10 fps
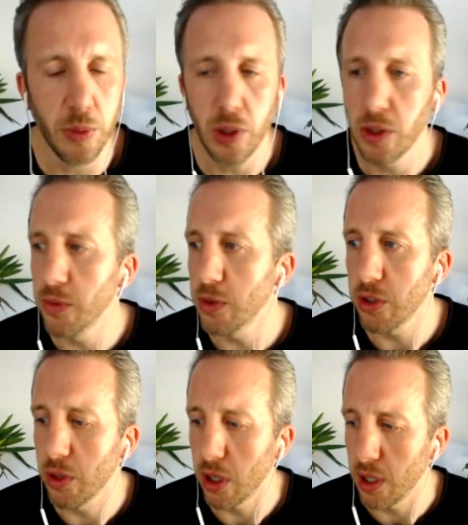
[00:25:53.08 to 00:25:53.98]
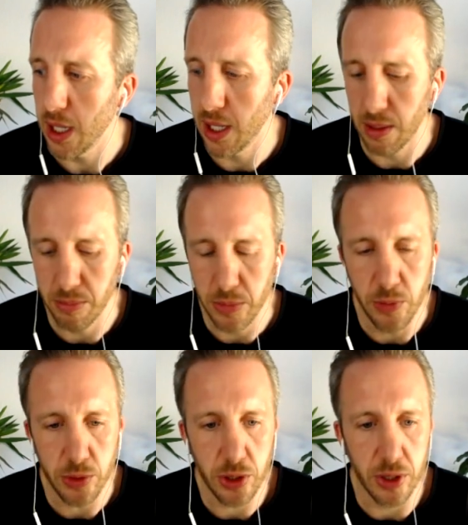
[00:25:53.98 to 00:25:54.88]
well, you've also got um, you've
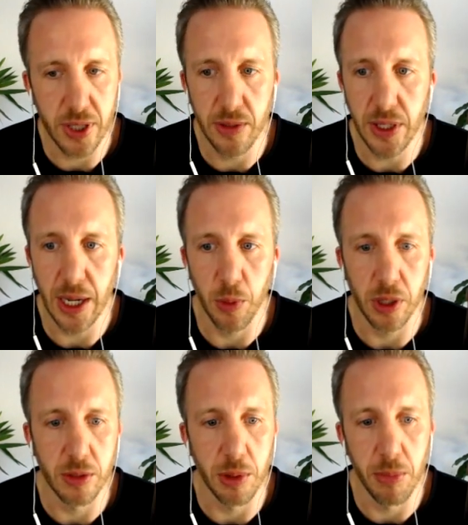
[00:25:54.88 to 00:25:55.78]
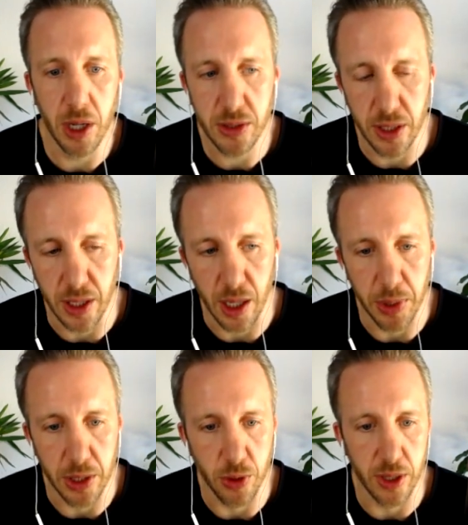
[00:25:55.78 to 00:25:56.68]
also got TV networks have been masking the IP
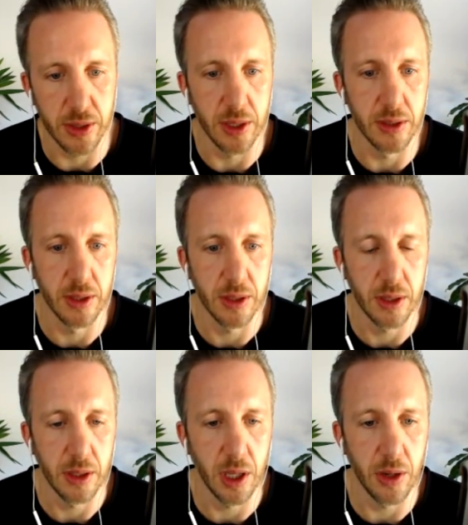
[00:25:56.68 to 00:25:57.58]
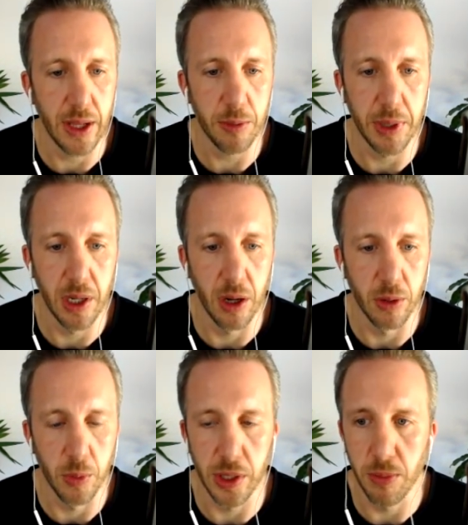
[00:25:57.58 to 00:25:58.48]
addresses. You know that's been
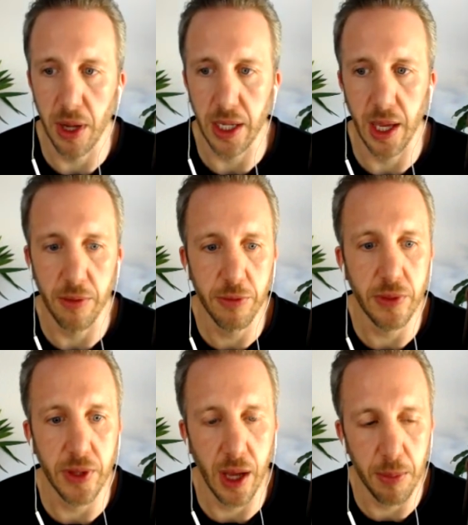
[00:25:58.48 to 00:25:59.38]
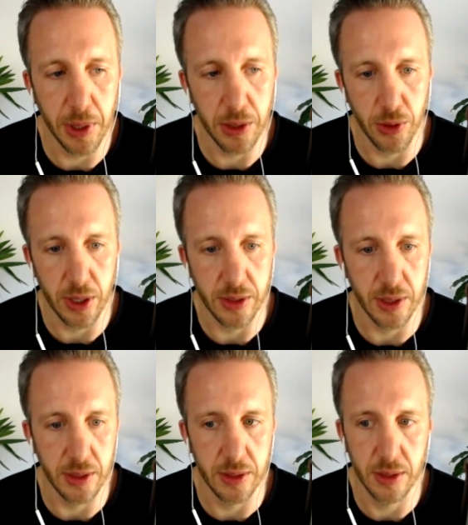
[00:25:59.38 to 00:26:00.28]
known where you might get fifty IP
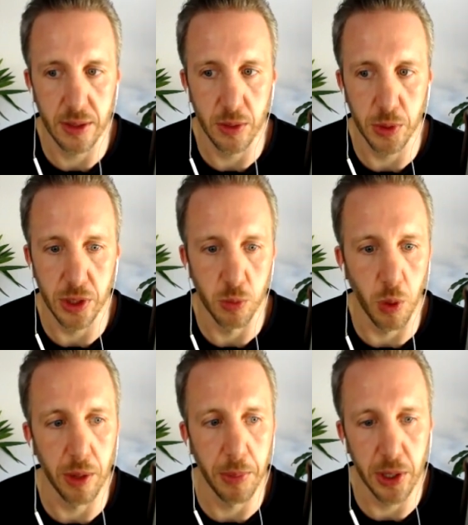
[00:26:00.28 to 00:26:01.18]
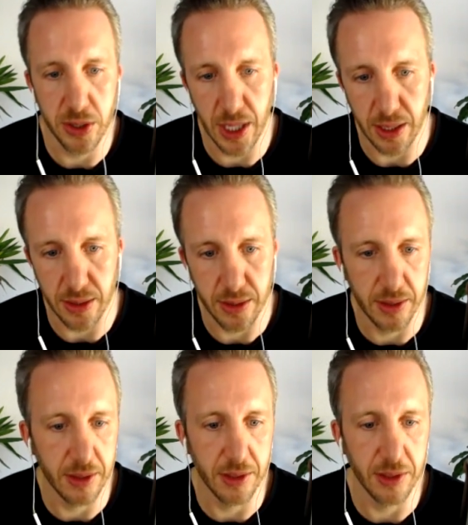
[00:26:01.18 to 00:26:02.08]
addresses, which is one per state,
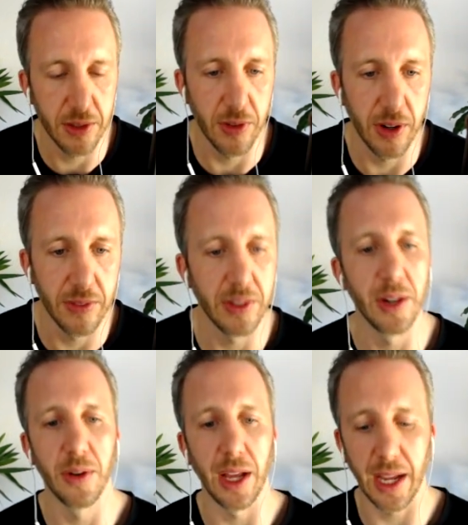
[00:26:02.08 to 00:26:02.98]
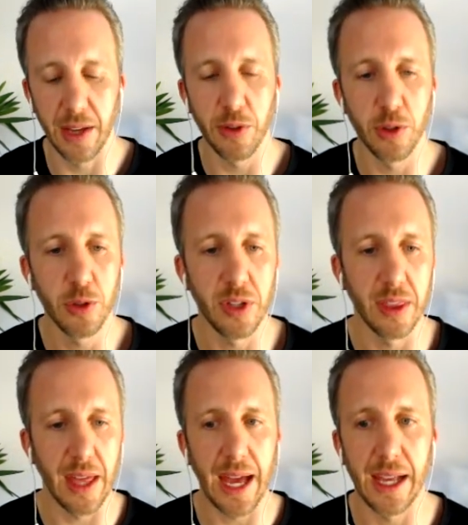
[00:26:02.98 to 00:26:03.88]
right? You know, like if you're
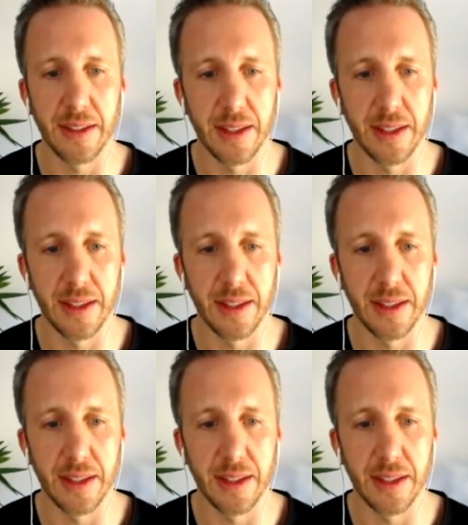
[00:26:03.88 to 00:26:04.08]
using that as